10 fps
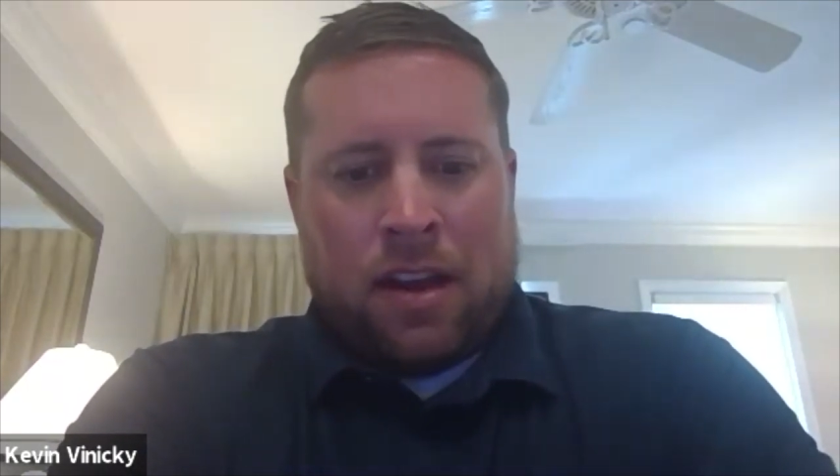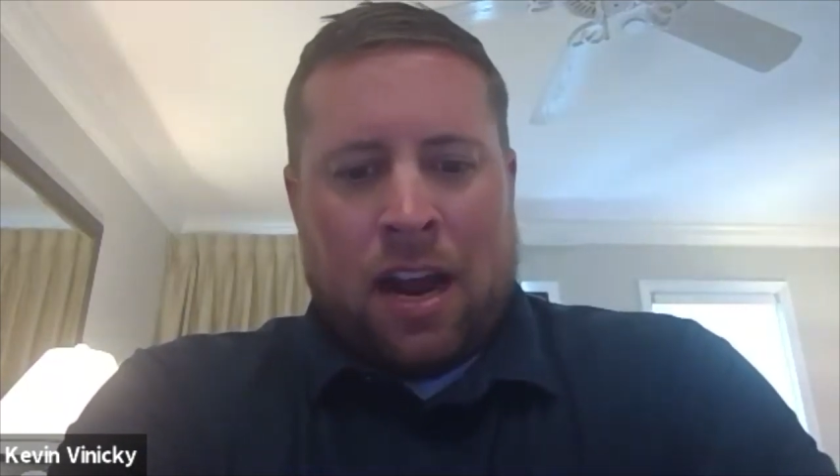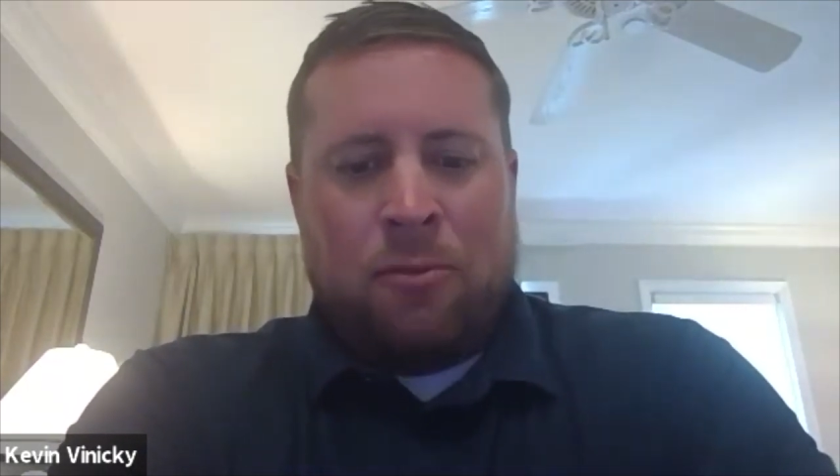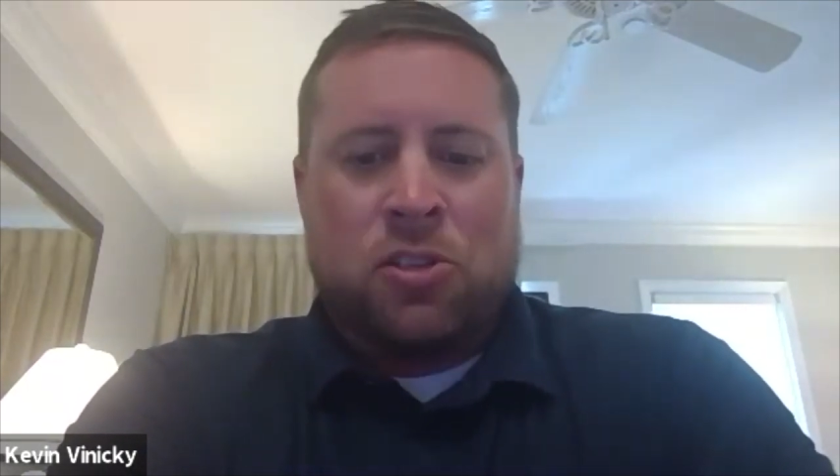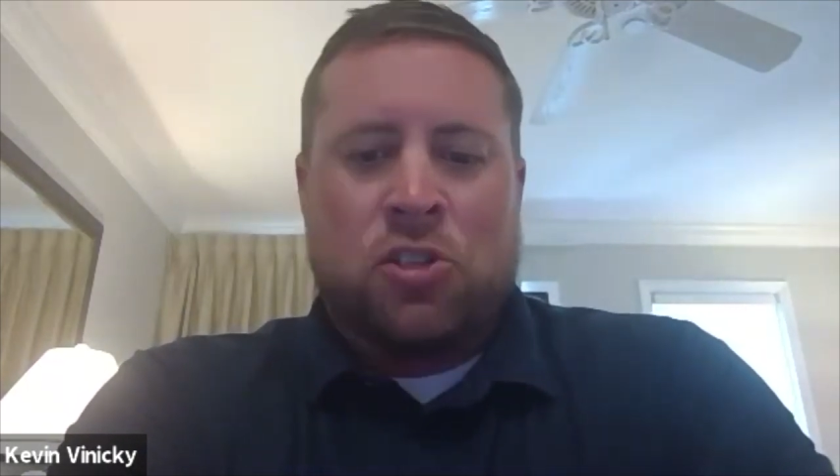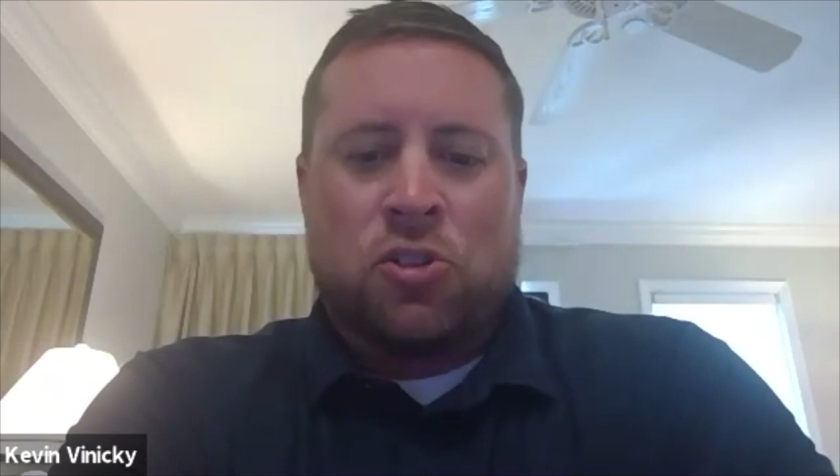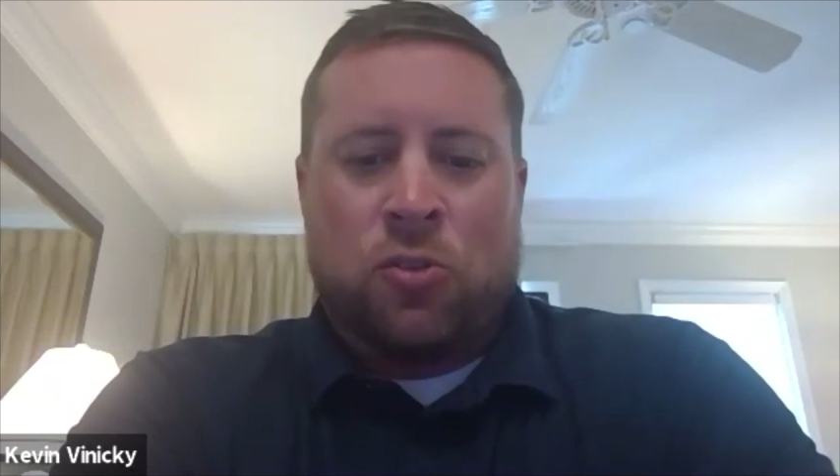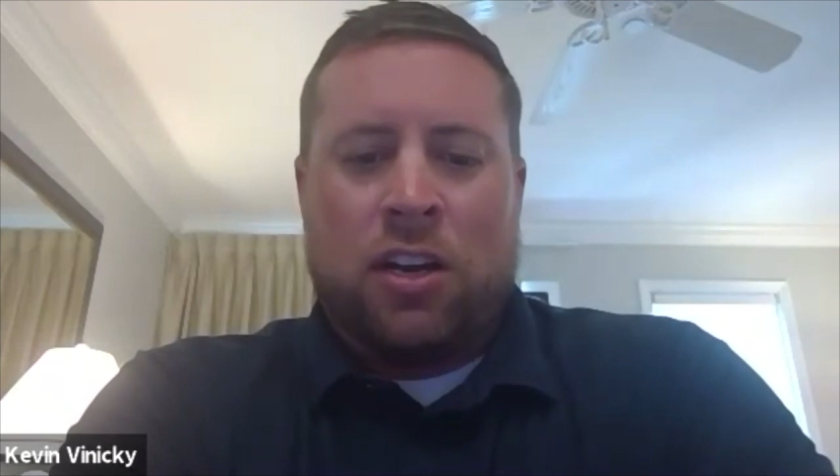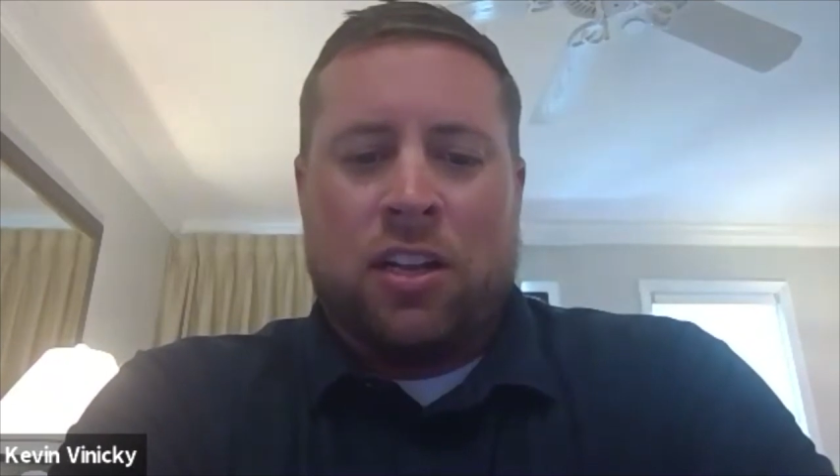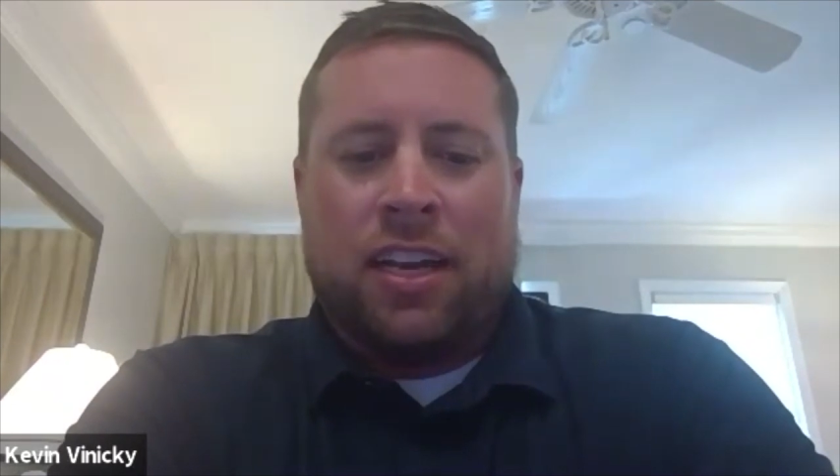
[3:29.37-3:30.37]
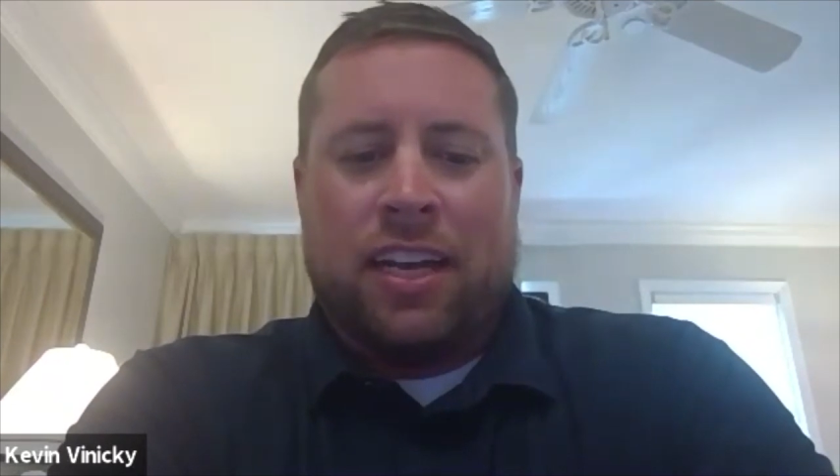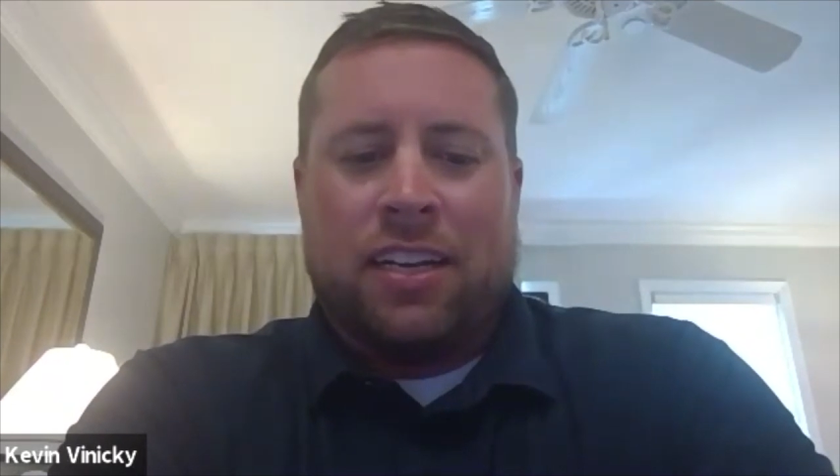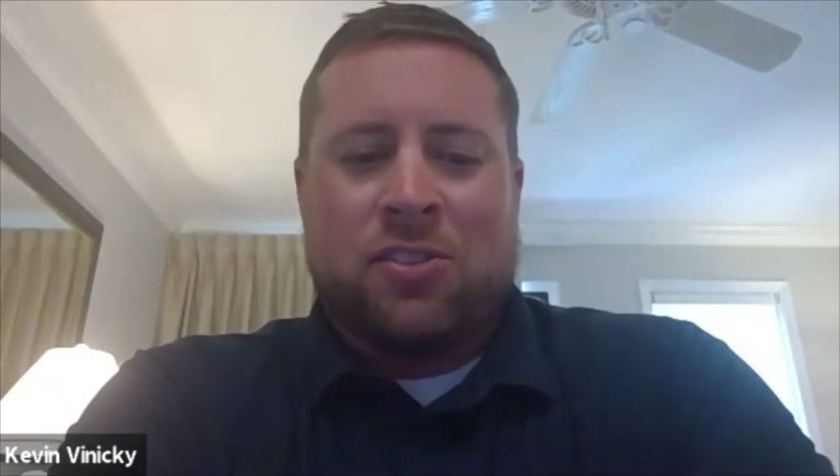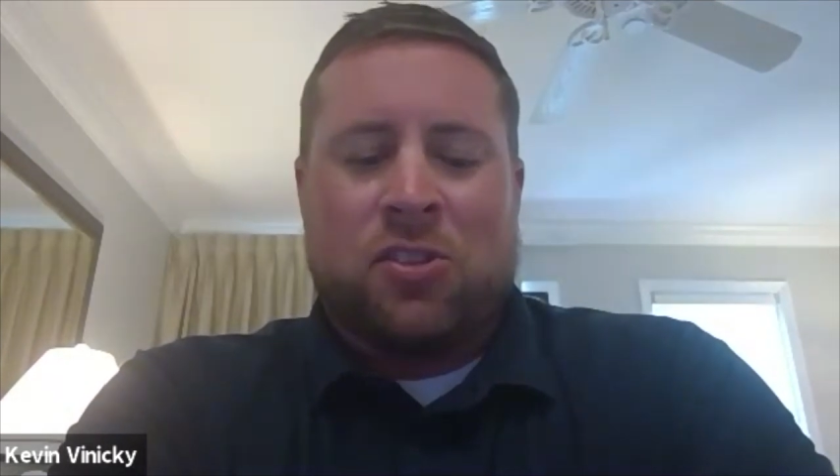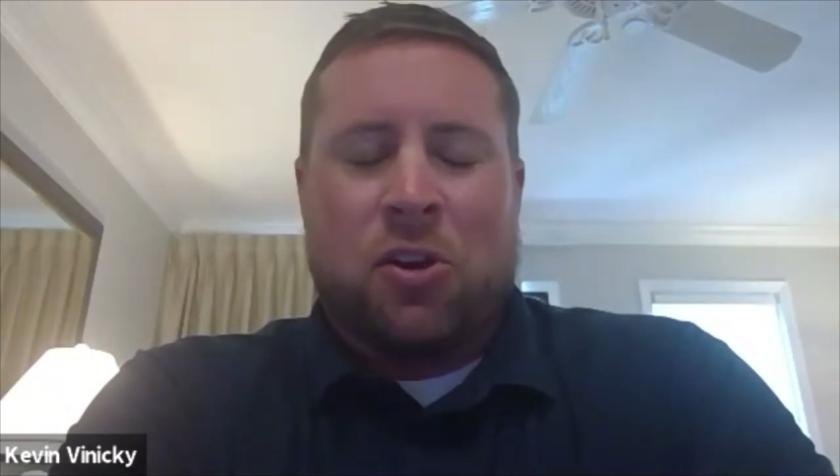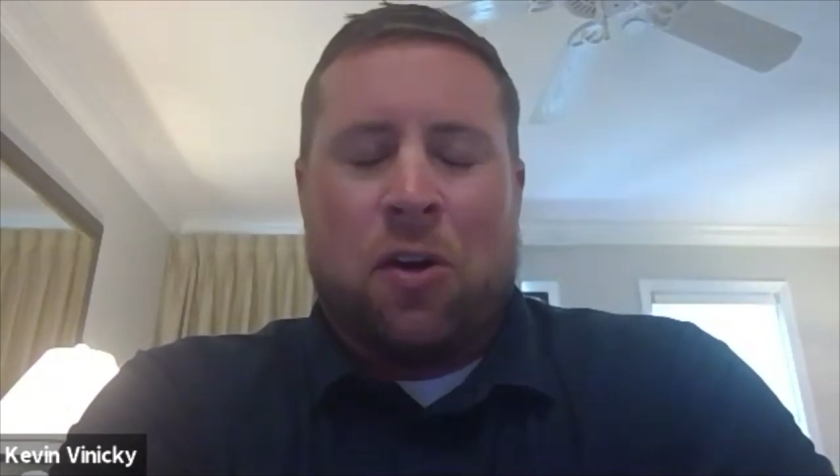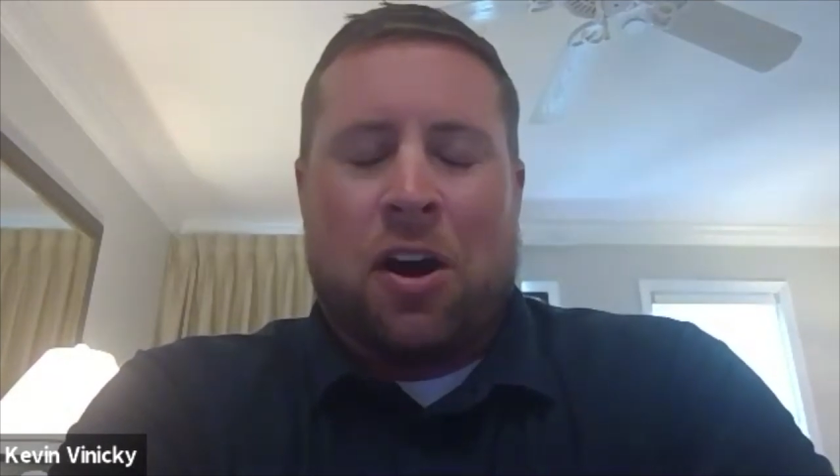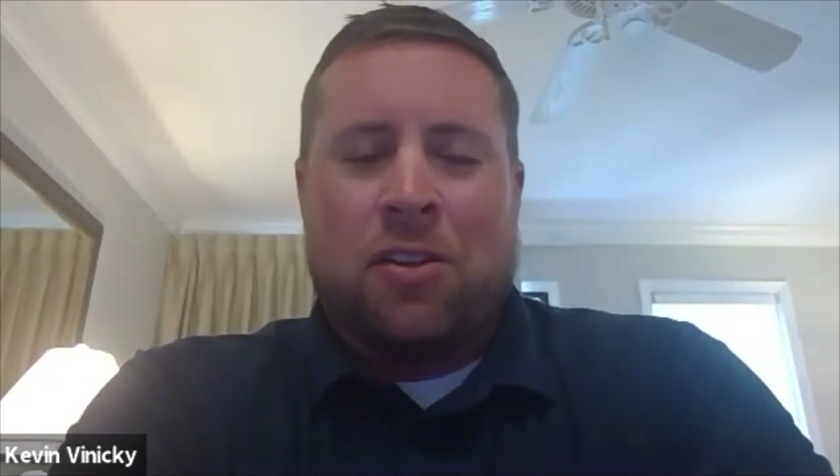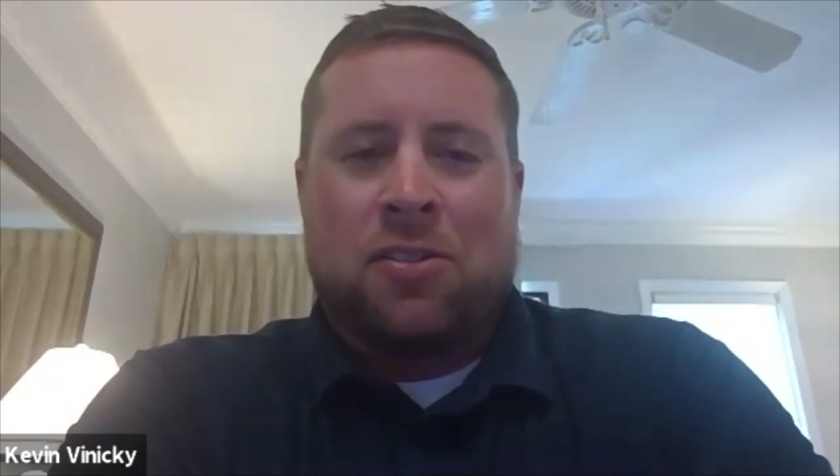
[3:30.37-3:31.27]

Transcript: I was struggling so